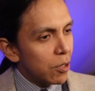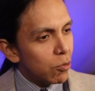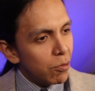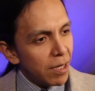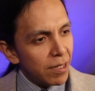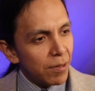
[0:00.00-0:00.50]

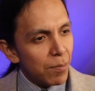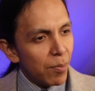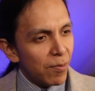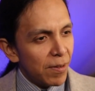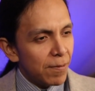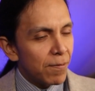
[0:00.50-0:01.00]
create an
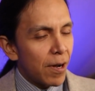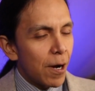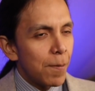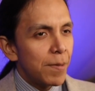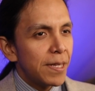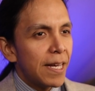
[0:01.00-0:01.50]

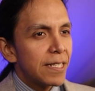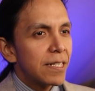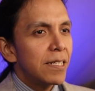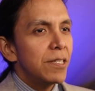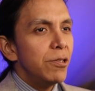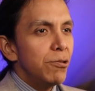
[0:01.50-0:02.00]
environment that's
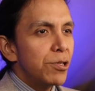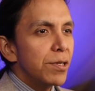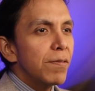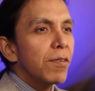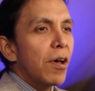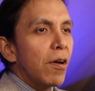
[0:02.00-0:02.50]

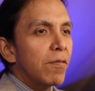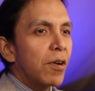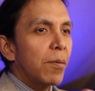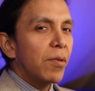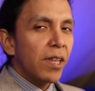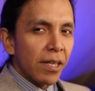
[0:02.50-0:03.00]
conducive of
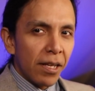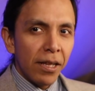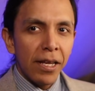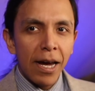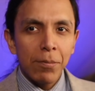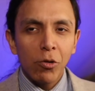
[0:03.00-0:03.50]

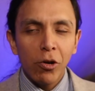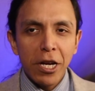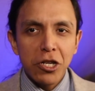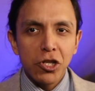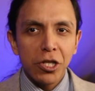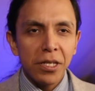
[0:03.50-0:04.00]

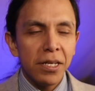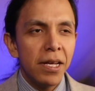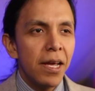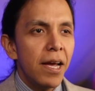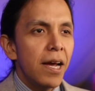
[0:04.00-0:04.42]
collaboration